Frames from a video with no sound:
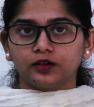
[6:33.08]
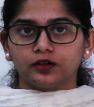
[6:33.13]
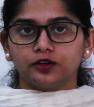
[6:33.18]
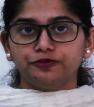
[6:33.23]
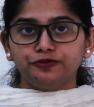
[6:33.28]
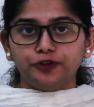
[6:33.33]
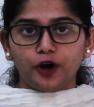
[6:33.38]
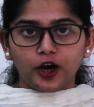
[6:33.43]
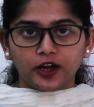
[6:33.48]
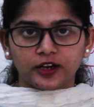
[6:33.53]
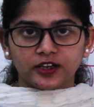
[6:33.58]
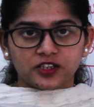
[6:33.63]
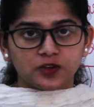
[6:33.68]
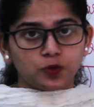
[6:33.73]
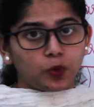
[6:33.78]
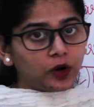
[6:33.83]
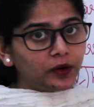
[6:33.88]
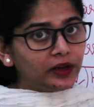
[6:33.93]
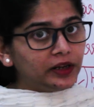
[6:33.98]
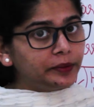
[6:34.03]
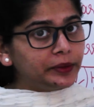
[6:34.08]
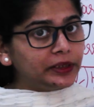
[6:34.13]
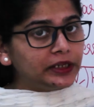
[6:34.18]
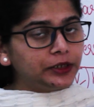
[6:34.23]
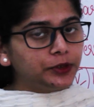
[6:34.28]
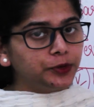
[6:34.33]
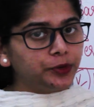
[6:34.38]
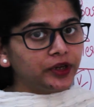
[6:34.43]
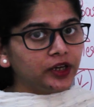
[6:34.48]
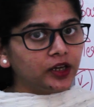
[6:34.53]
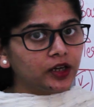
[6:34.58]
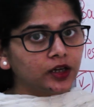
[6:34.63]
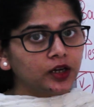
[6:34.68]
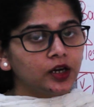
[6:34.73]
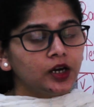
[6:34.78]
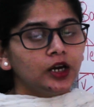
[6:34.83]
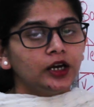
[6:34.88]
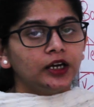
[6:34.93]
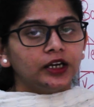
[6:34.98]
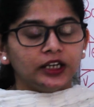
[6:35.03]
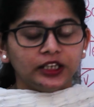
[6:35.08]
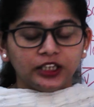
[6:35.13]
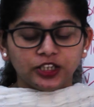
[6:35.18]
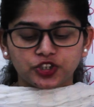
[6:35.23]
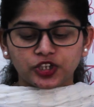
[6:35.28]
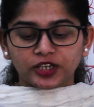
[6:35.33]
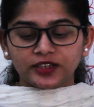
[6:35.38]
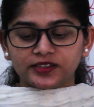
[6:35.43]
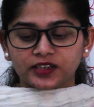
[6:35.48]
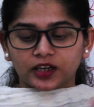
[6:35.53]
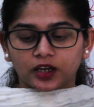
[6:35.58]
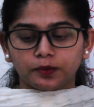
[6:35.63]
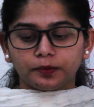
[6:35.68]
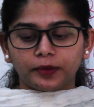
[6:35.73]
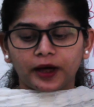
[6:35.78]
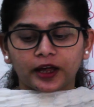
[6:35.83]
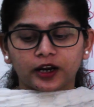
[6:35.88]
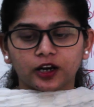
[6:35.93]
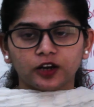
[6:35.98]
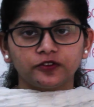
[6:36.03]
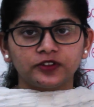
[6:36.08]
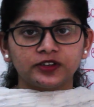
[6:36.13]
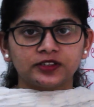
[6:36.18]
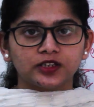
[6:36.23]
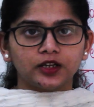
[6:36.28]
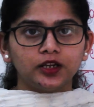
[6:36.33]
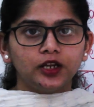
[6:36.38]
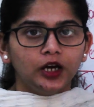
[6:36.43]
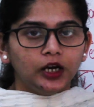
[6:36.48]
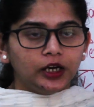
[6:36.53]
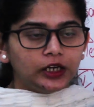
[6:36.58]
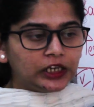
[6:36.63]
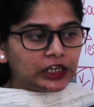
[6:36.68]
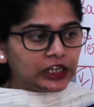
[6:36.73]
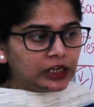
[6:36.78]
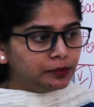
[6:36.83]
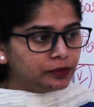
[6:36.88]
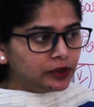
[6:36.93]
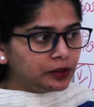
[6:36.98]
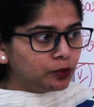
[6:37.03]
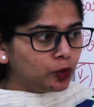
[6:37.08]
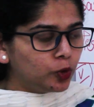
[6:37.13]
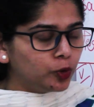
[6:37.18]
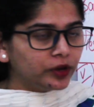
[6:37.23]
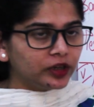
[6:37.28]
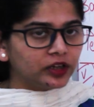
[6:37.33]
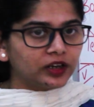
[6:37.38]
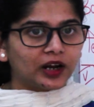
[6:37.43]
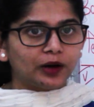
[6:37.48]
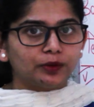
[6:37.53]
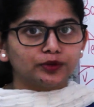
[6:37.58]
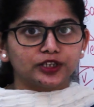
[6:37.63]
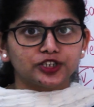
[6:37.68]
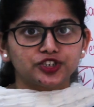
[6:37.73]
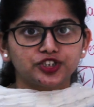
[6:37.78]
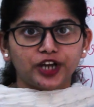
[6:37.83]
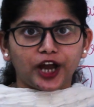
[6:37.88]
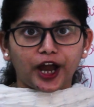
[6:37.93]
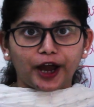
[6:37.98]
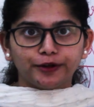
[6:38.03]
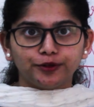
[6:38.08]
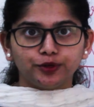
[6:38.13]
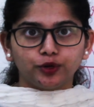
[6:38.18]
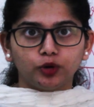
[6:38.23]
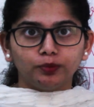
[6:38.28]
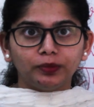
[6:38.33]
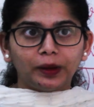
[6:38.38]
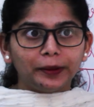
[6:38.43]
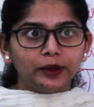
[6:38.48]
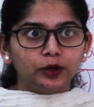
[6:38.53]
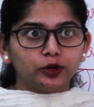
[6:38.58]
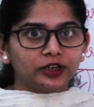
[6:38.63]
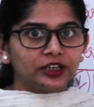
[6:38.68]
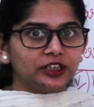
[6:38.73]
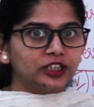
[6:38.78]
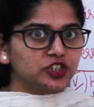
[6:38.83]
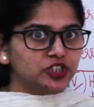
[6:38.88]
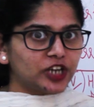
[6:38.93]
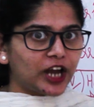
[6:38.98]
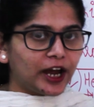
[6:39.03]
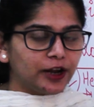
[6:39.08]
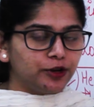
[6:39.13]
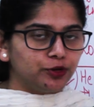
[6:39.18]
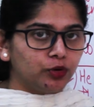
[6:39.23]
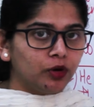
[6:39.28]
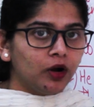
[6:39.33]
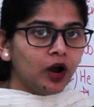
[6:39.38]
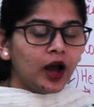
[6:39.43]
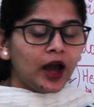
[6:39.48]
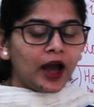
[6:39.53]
forest, what will be he doing? Initially in second paragraph we said he'll be moving around the shadow, maybe looking in the shadow,